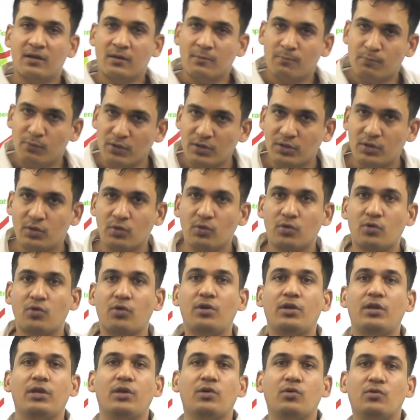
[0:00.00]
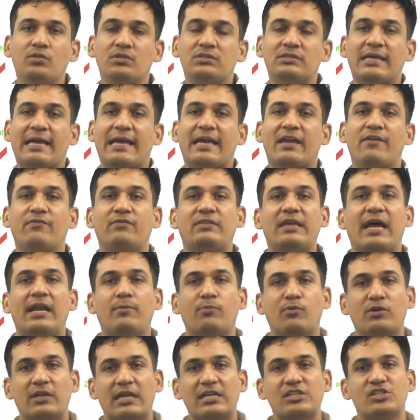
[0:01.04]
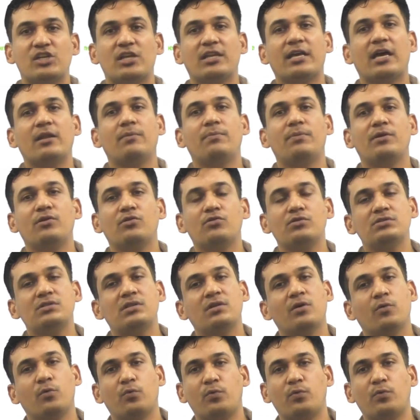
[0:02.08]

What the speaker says: put to good use, if that potential can be used,